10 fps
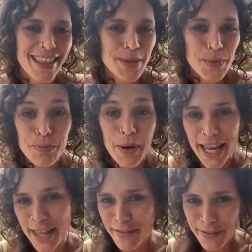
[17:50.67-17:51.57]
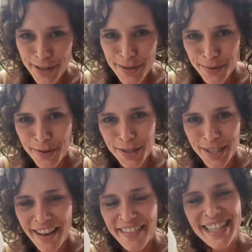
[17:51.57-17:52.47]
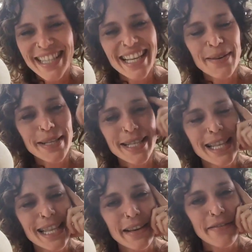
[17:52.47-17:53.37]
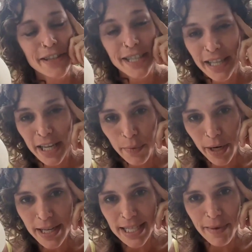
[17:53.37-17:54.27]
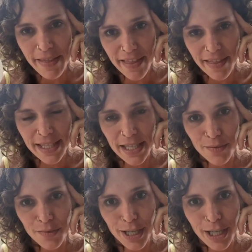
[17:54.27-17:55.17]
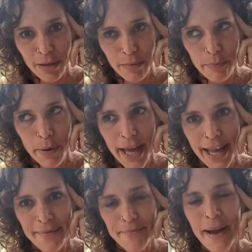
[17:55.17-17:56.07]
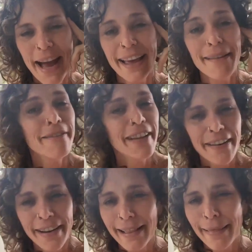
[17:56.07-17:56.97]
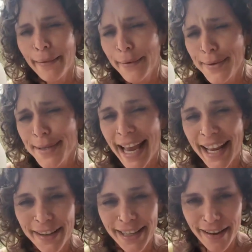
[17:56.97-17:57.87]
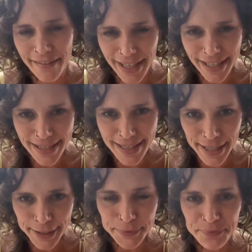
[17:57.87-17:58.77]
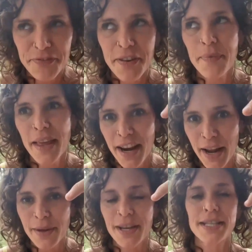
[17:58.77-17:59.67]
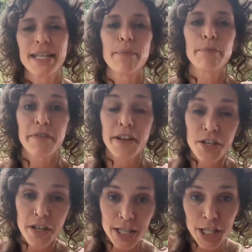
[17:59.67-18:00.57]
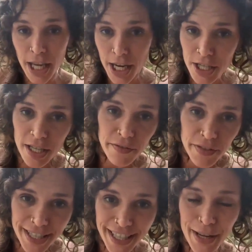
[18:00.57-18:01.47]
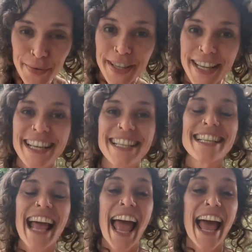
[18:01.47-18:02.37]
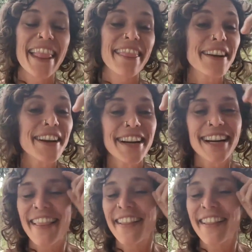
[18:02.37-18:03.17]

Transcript: this was breaking the first rule. Obviously, it wasn't the fertility awareness method that didn't work, but my very loose handling of it. So from there, I went on to get professional education in fertility awareness and learn